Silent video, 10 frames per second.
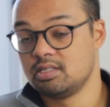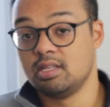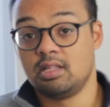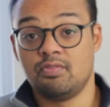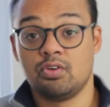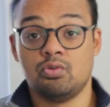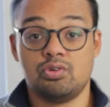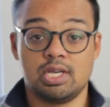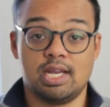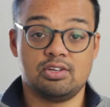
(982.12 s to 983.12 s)
So the difficult
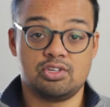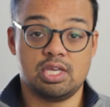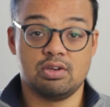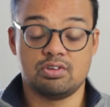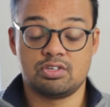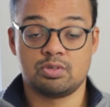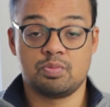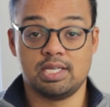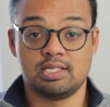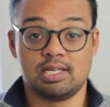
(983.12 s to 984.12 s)
challenge here is just
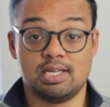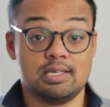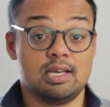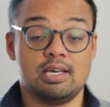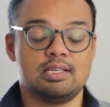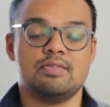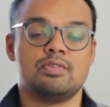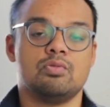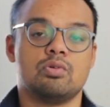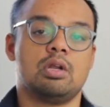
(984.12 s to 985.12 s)
basically a, a
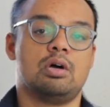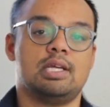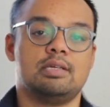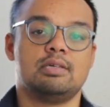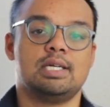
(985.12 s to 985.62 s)
difficult client.